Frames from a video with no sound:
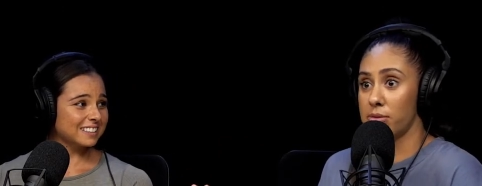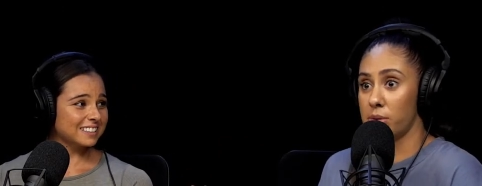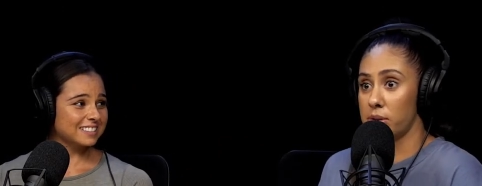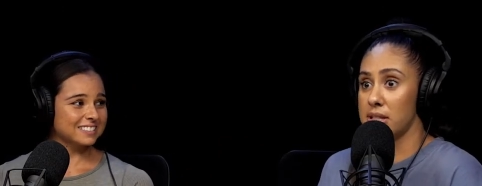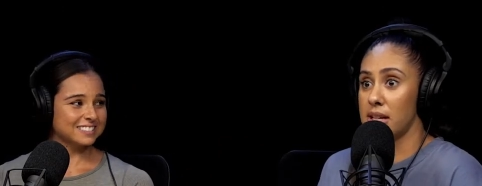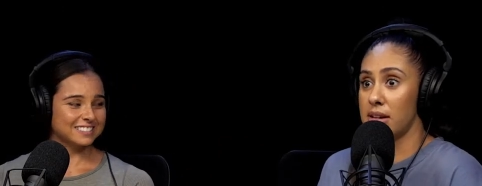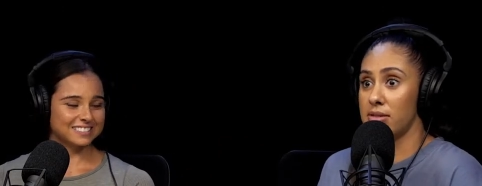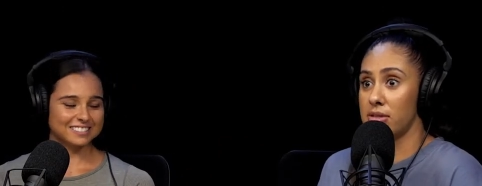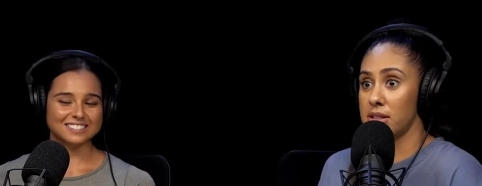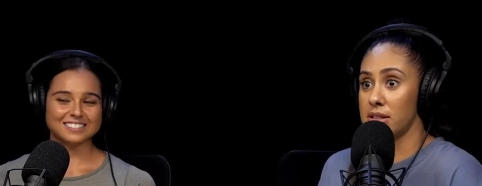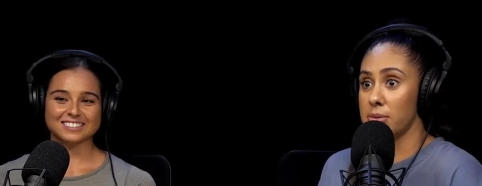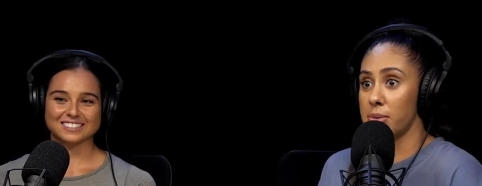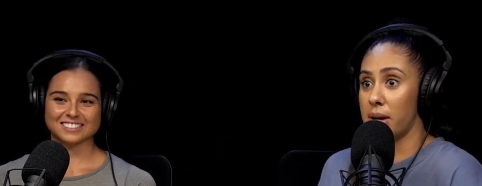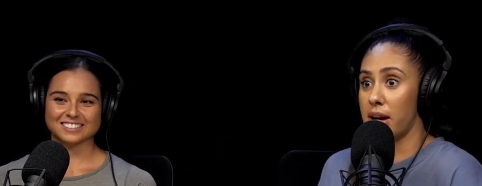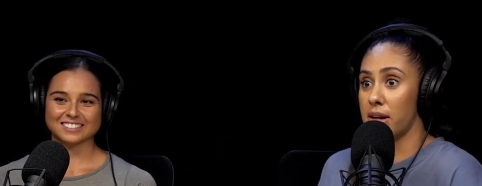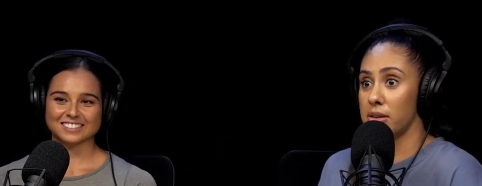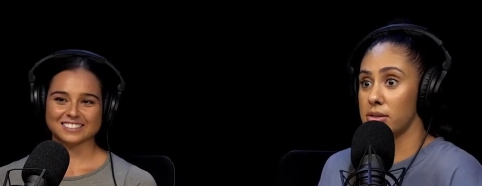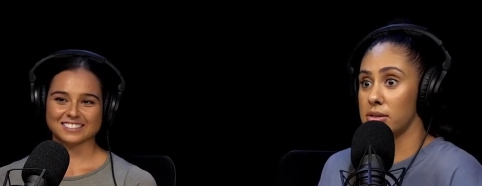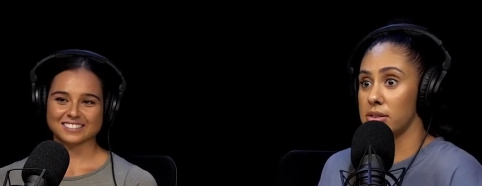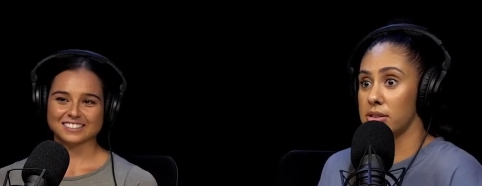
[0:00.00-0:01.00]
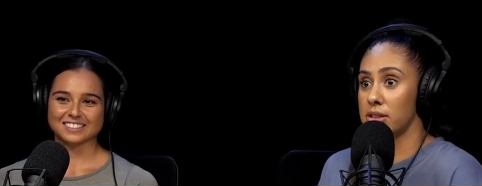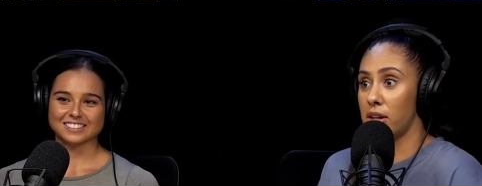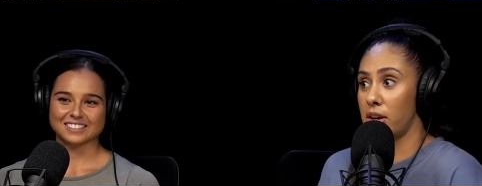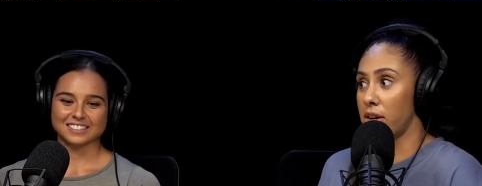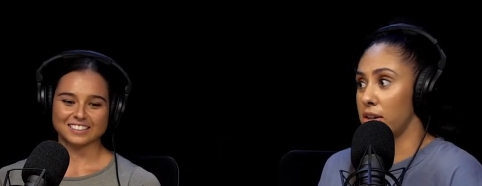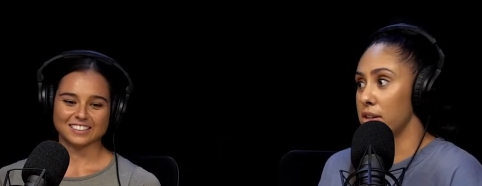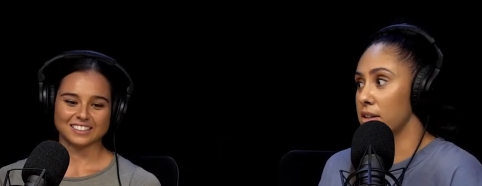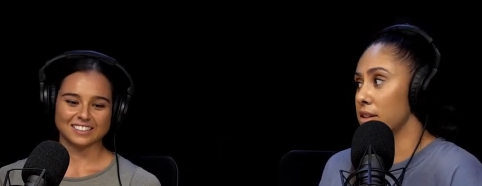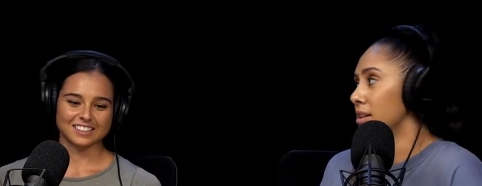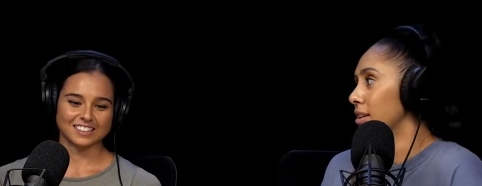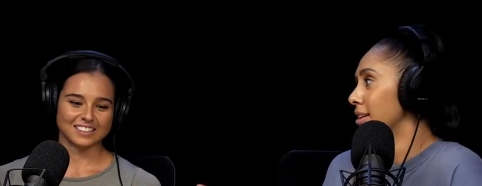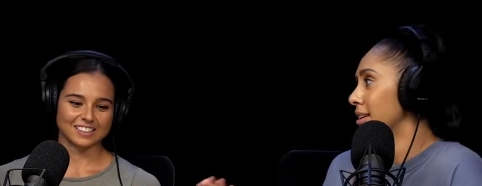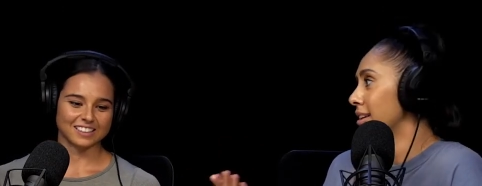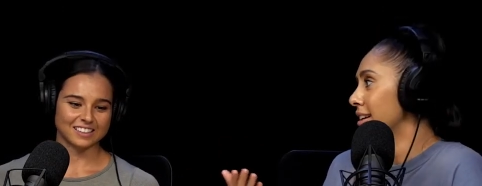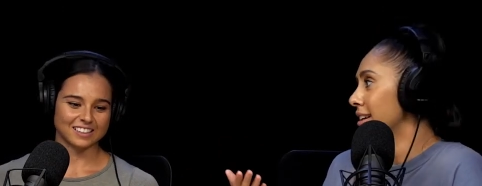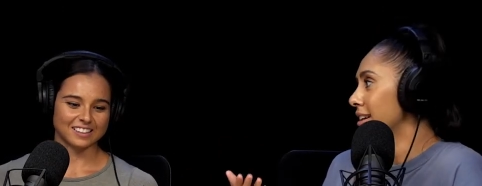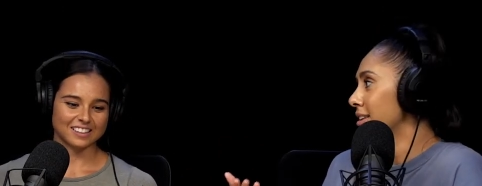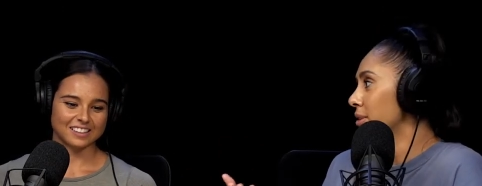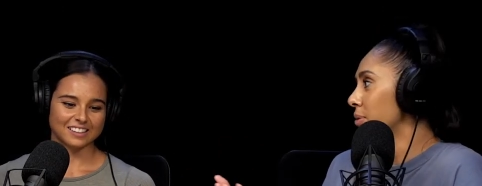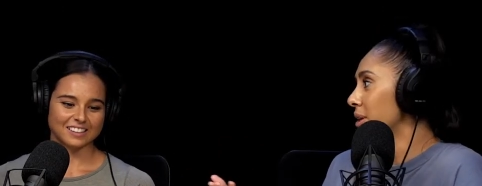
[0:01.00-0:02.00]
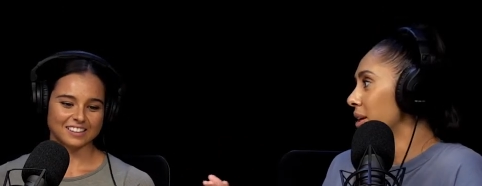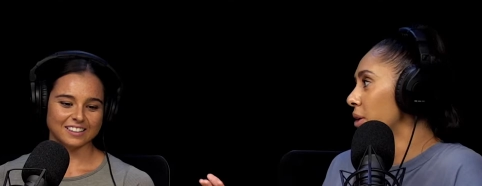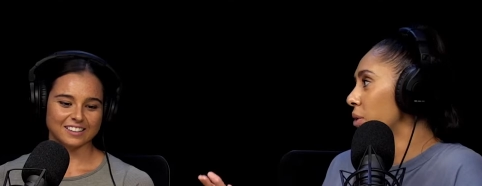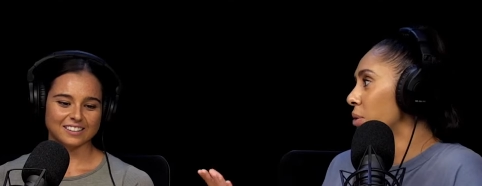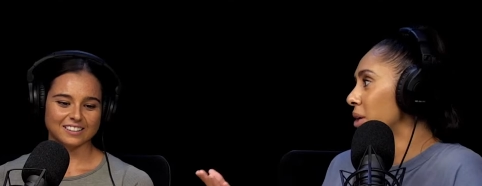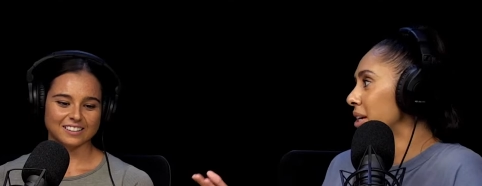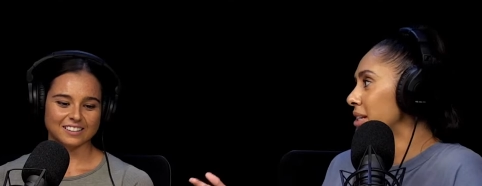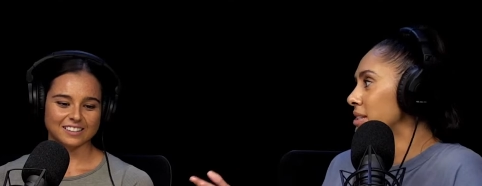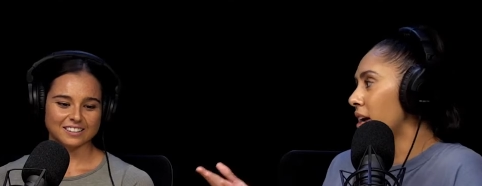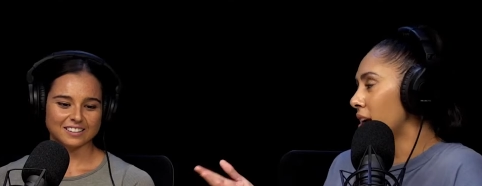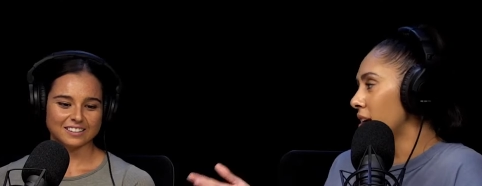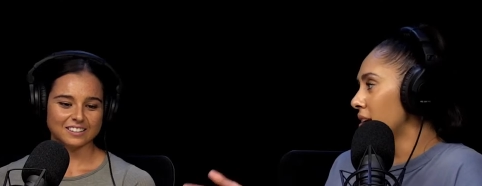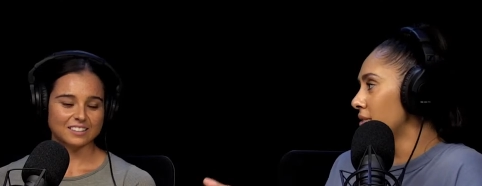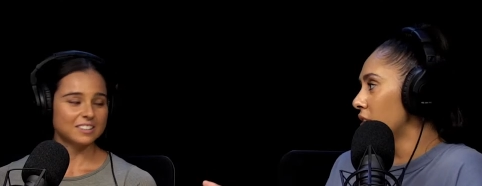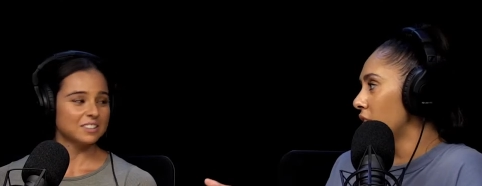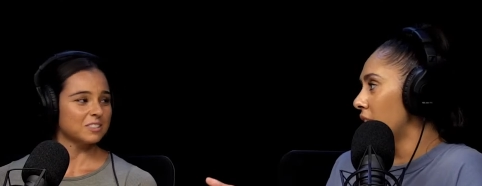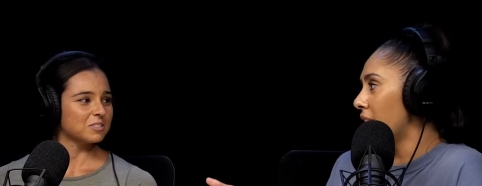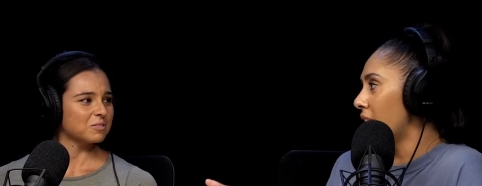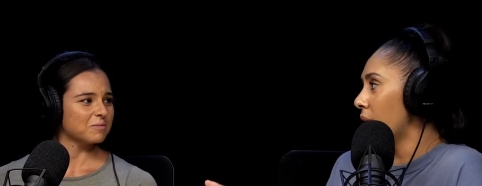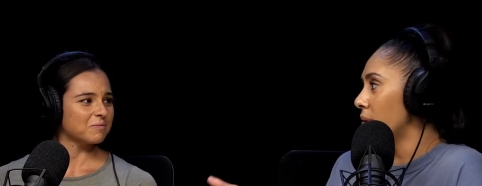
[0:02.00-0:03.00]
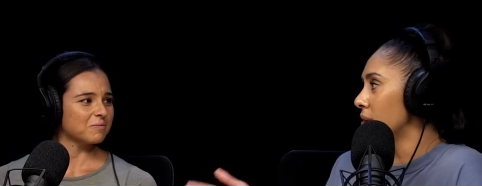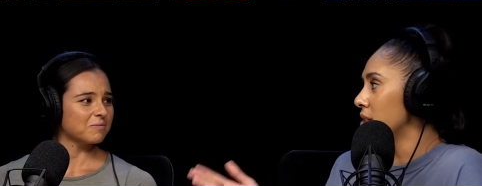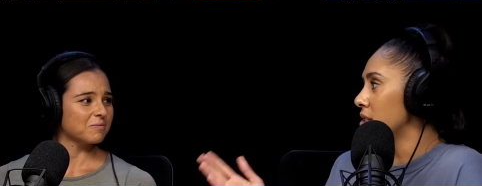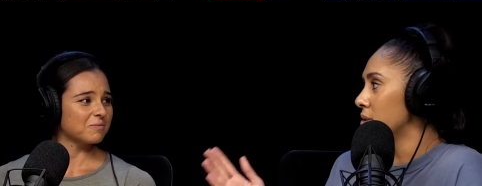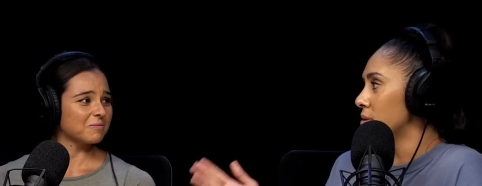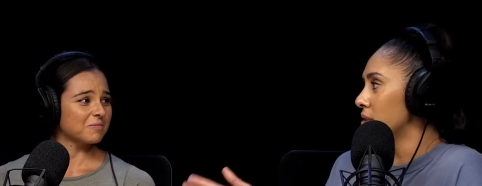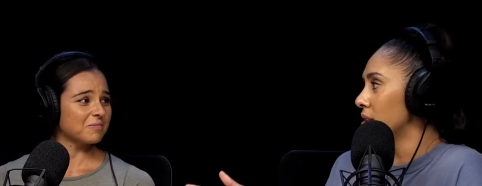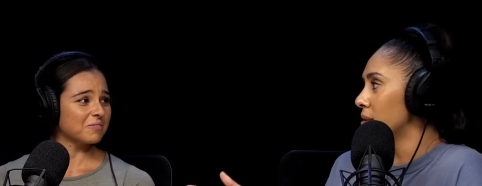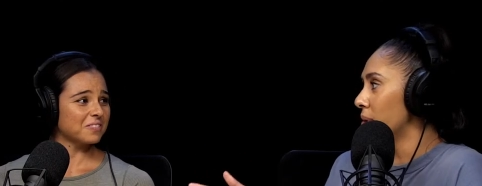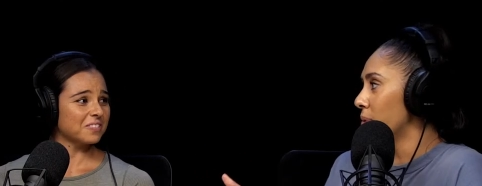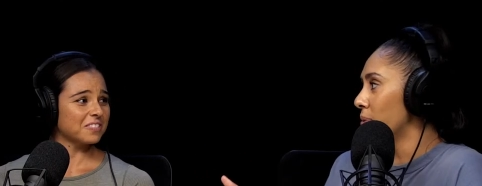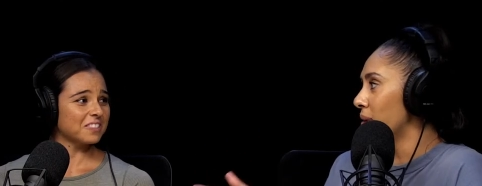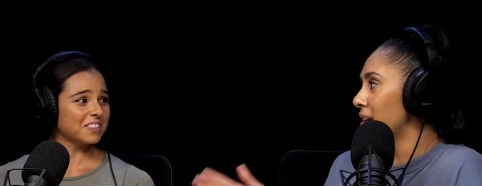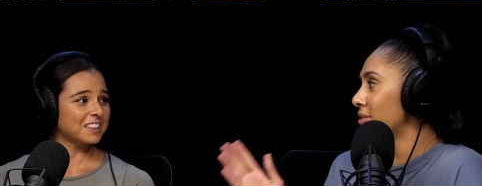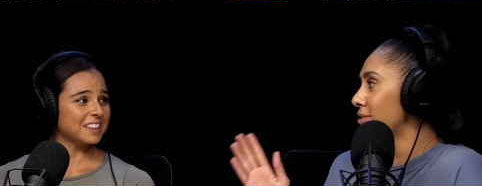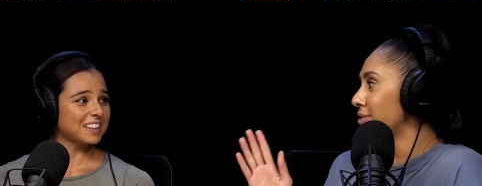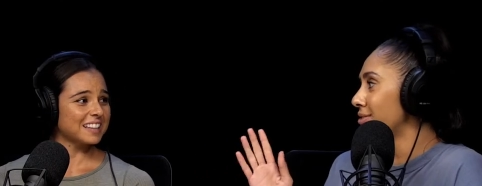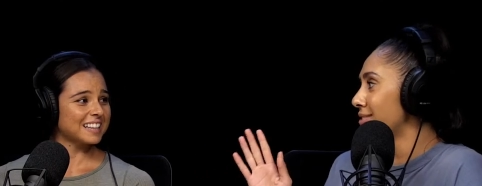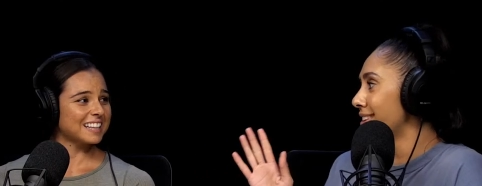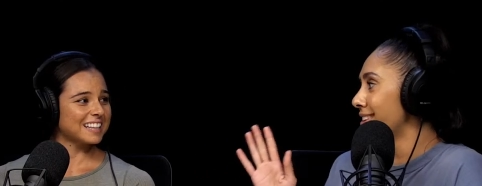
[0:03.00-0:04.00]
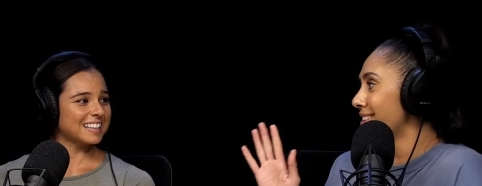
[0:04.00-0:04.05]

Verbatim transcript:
Speaker 1: four seven as well. Mm. So we always I don't even know how we do it, but we've